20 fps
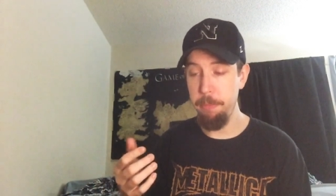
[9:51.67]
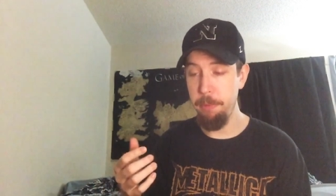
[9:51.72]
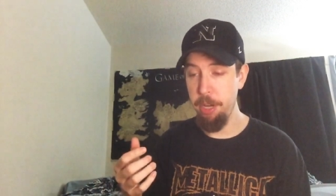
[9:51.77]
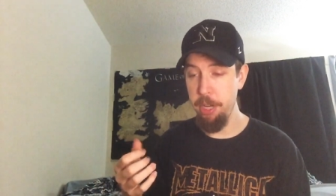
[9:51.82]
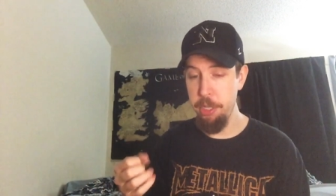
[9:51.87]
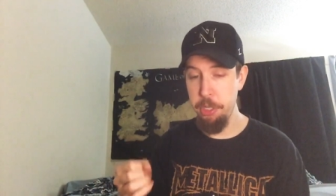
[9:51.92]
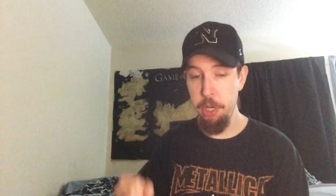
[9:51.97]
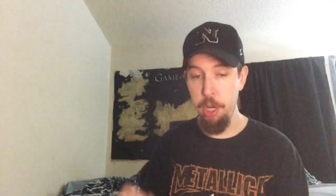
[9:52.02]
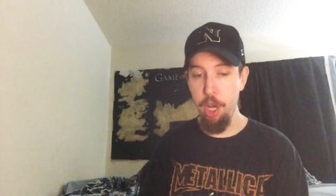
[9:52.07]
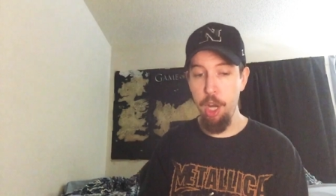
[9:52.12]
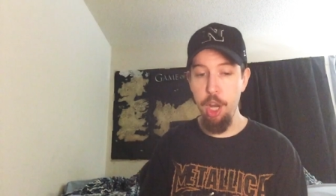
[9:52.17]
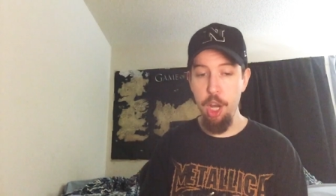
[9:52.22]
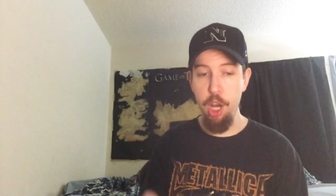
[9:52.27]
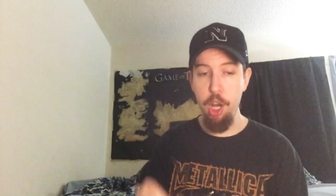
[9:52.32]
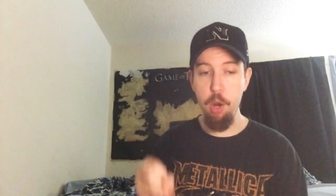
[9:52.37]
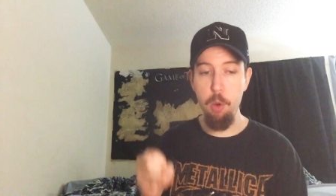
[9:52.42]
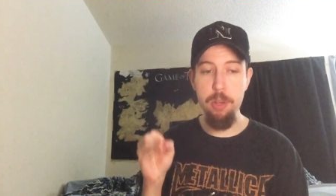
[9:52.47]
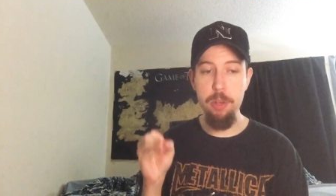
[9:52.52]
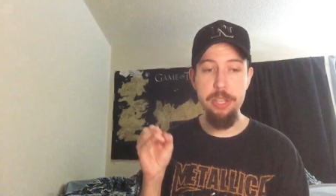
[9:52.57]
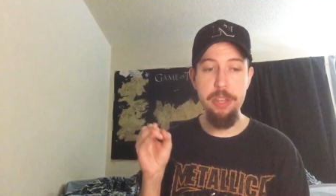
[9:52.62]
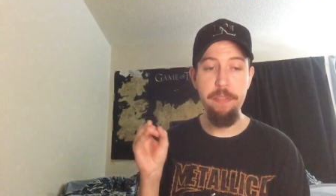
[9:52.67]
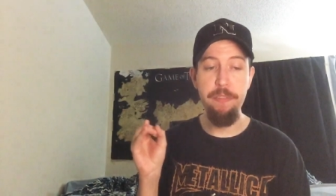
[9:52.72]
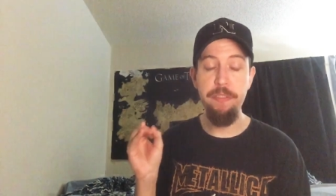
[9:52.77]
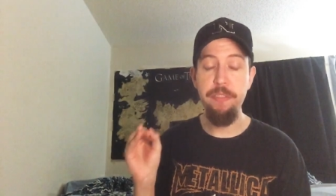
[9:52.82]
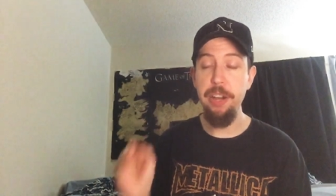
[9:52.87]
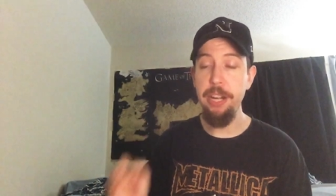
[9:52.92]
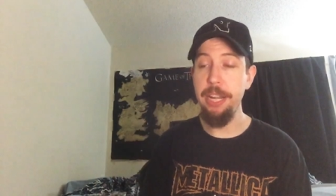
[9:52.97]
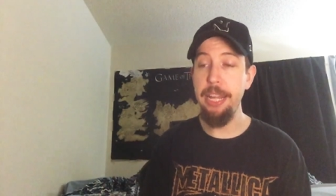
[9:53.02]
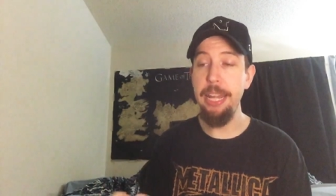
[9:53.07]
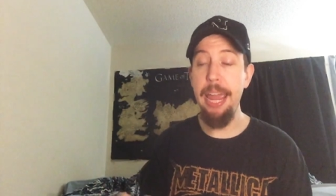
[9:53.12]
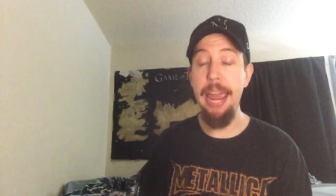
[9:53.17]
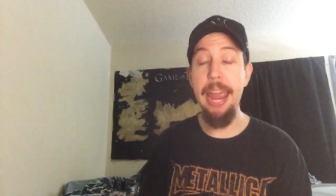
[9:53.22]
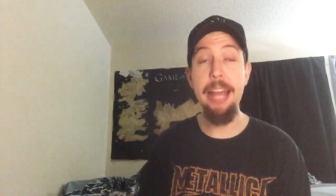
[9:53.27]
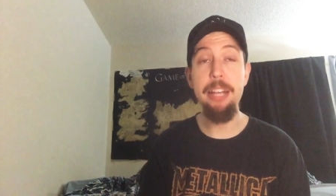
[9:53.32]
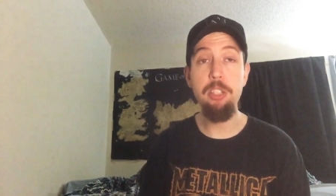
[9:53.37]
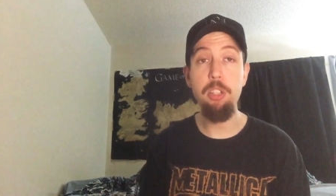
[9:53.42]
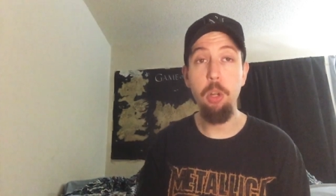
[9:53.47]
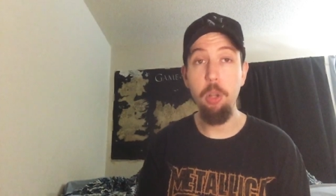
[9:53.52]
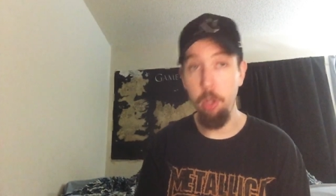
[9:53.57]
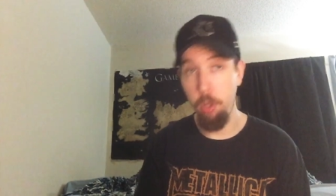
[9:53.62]
Bush, who was a fucking
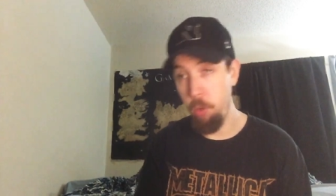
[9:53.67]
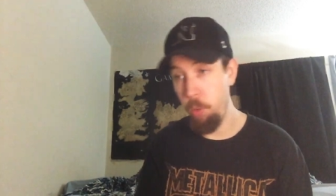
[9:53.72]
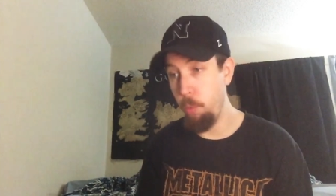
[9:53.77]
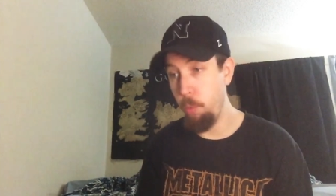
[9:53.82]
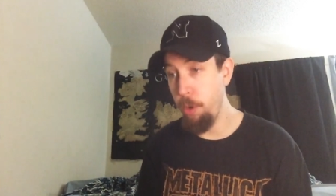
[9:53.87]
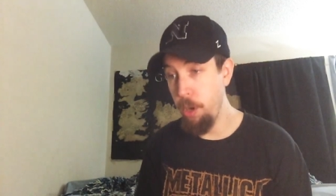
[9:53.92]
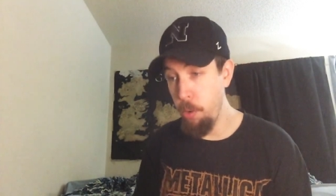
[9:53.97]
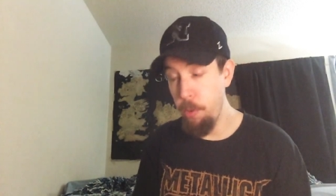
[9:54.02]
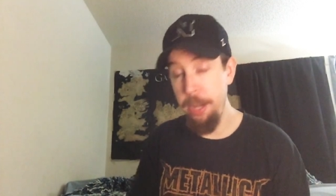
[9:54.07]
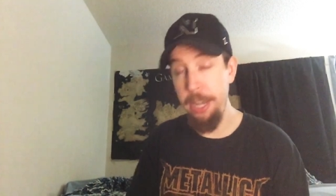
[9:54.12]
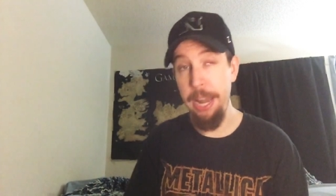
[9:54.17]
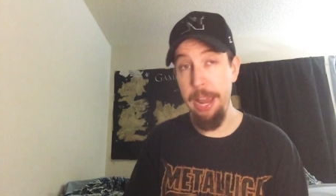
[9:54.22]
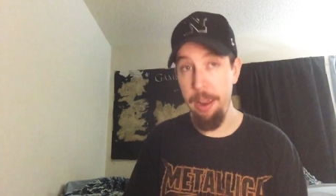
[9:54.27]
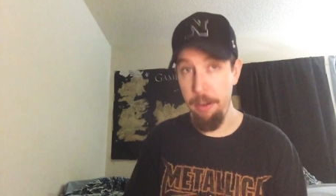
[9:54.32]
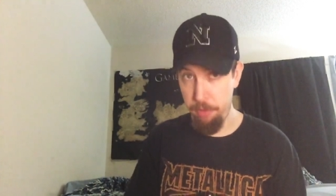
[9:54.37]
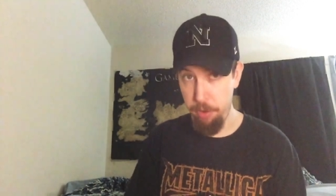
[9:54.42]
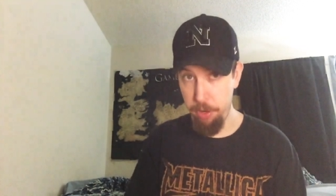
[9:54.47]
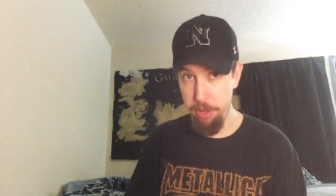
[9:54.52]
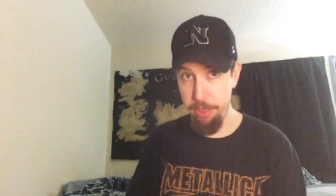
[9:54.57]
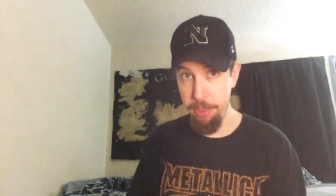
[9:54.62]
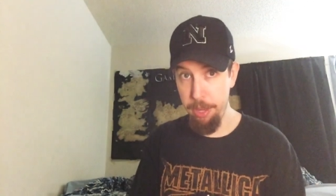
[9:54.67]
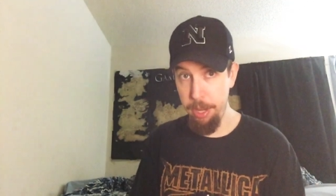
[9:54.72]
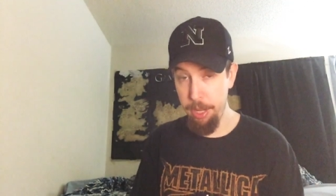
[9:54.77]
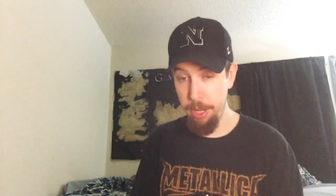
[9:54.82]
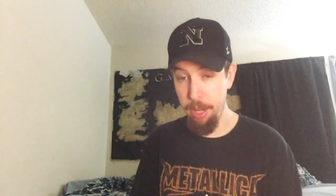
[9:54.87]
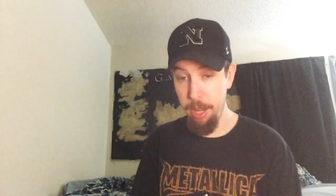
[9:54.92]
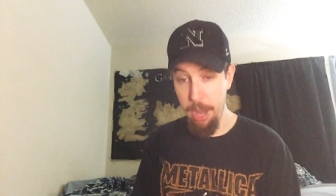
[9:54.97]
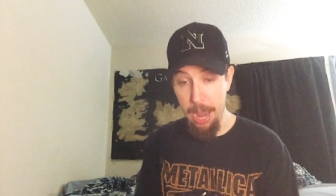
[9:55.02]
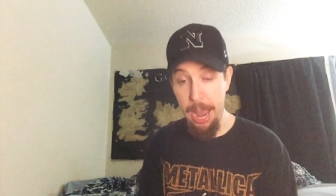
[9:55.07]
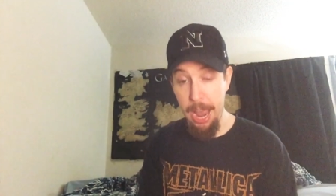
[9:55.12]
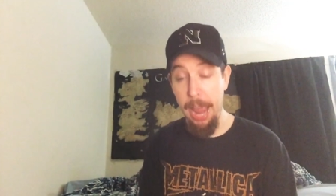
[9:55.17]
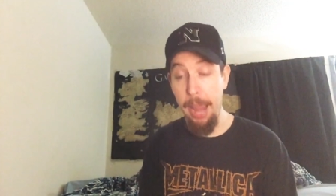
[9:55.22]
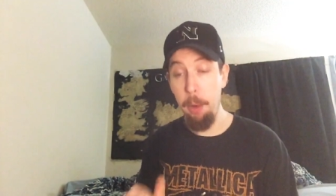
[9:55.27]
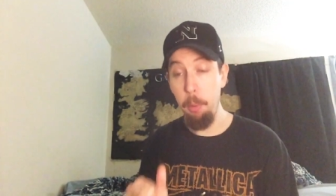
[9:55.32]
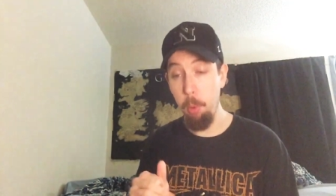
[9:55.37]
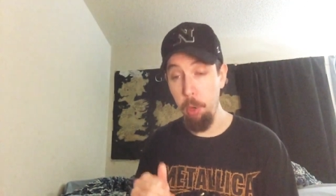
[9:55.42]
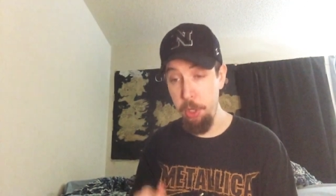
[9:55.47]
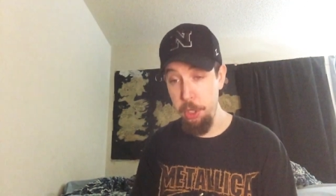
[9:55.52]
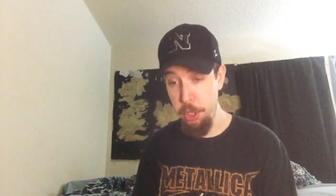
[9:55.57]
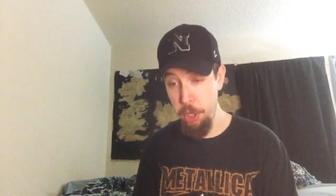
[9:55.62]
asshole who ruined everything. I
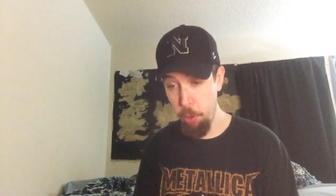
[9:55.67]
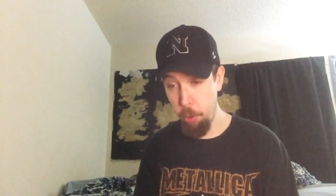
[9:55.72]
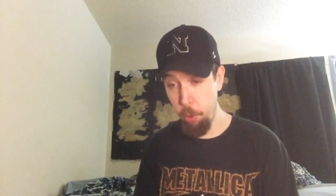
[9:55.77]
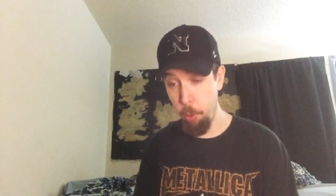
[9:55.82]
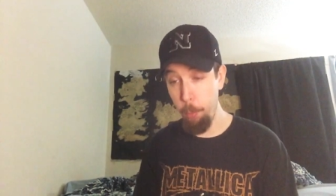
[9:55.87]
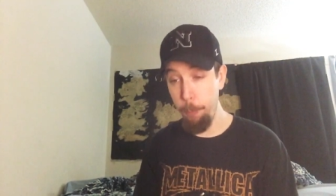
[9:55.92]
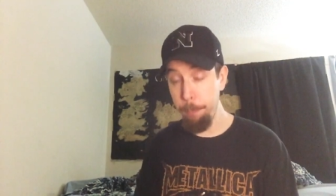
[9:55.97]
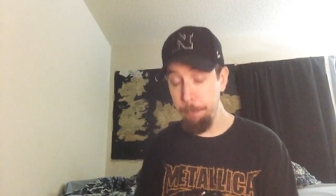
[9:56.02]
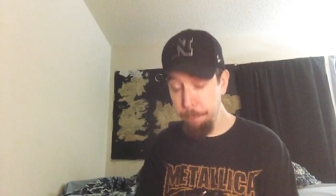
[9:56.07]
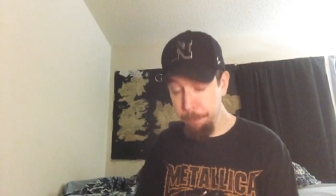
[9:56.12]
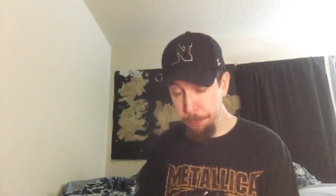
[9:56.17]
will do